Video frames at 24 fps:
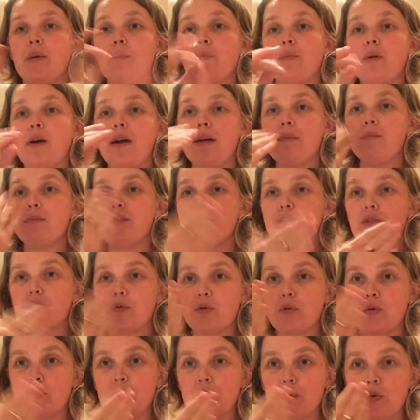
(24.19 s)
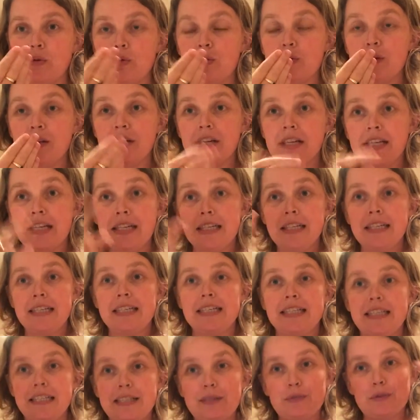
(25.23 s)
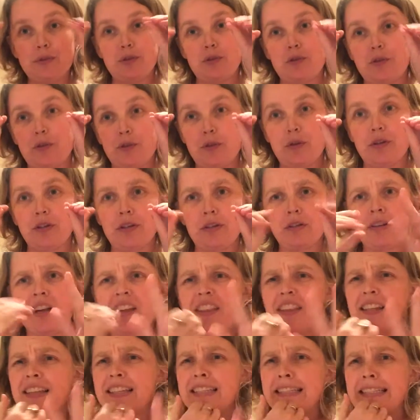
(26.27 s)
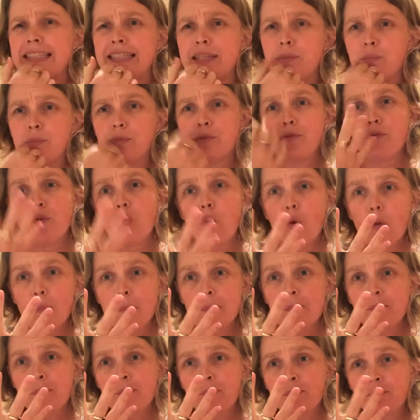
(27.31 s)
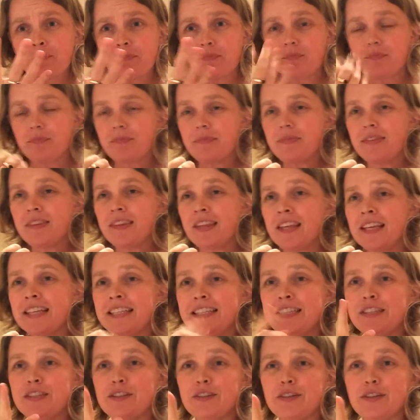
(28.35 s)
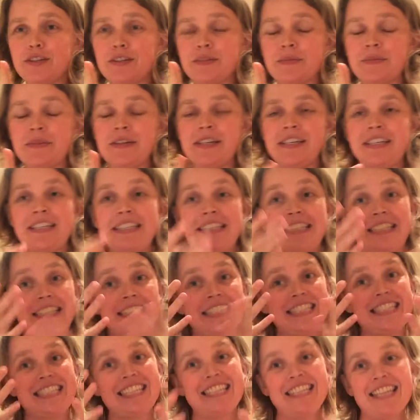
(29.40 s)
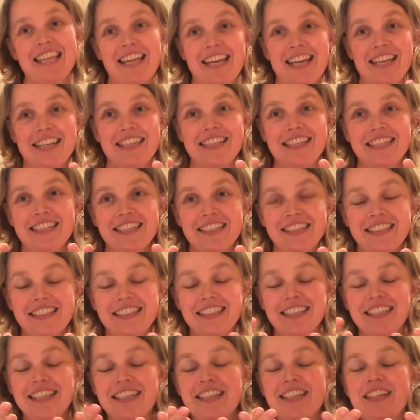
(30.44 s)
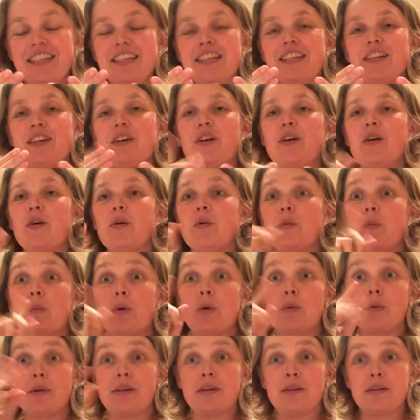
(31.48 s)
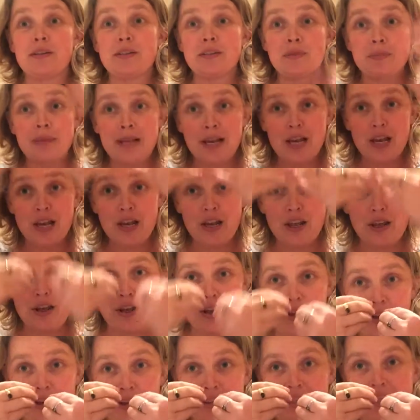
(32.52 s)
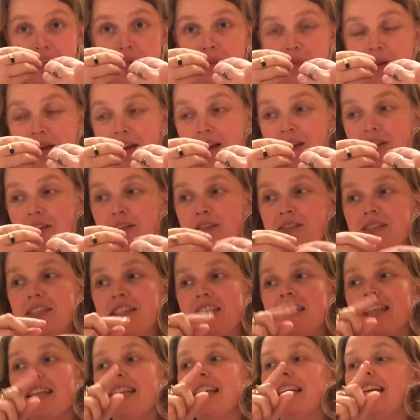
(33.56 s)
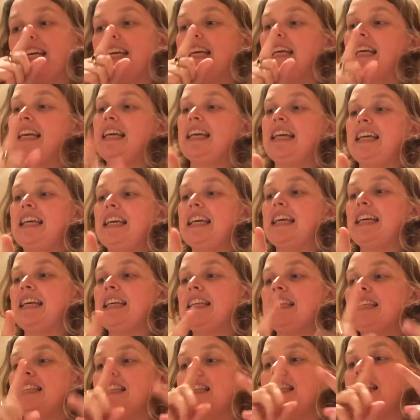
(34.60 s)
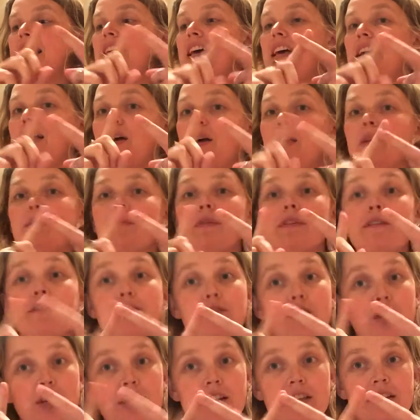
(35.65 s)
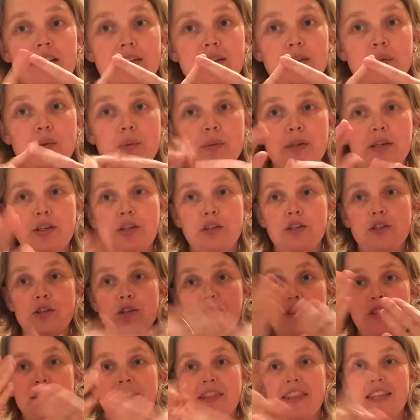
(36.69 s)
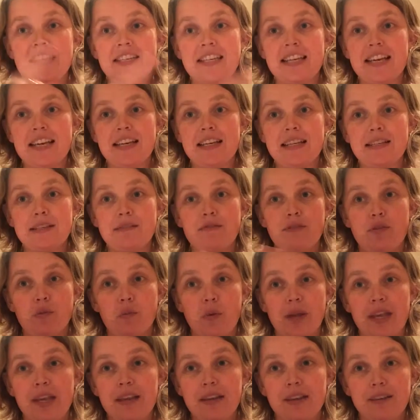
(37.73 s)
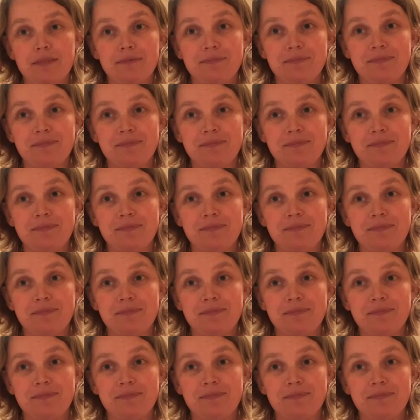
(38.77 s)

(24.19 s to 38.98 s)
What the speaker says: Primary School tutorial. I think this is number 4. So today what we're going to be learning about is first we're going to do the days of the week.